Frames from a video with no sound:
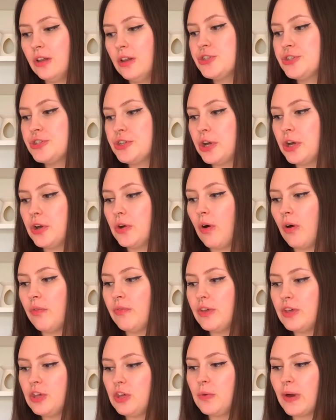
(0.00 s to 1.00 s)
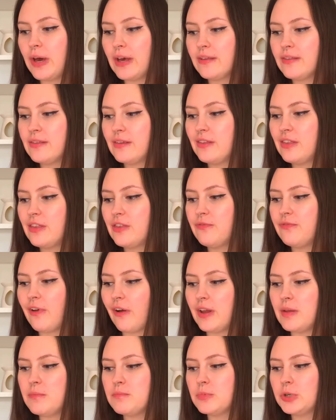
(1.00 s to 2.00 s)
So on the US it's
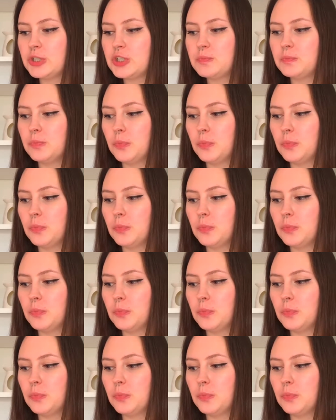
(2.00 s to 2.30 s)
very much